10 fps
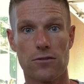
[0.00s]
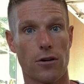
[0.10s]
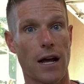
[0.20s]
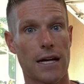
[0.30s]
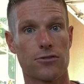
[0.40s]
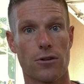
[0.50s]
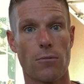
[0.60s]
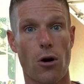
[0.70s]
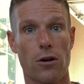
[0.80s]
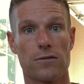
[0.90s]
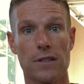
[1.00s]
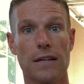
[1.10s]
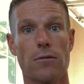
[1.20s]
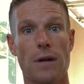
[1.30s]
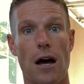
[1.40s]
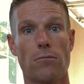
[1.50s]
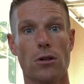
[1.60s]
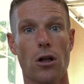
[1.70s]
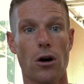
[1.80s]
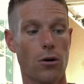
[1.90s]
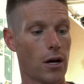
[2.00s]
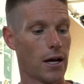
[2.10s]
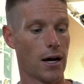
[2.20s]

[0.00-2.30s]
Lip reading: sarcastic remarks, leave them down below.